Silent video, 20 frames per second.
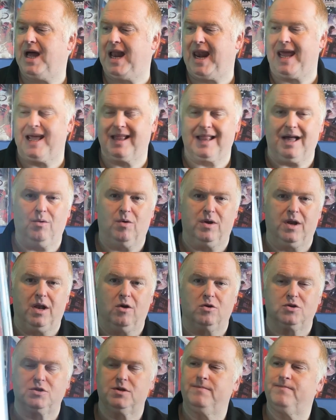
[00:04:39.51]
I like that one a
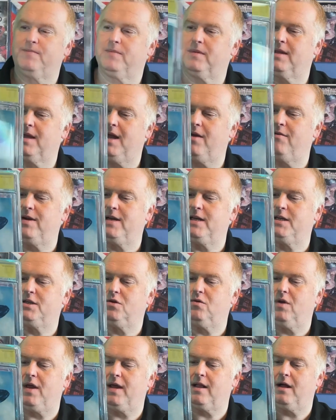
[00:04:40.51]
lot. I really
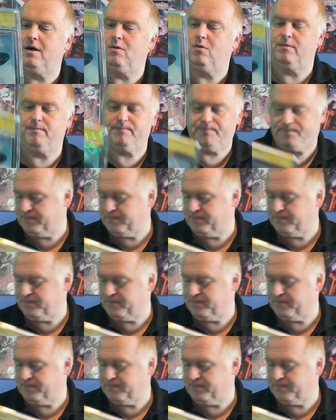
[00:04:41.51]
do like that one.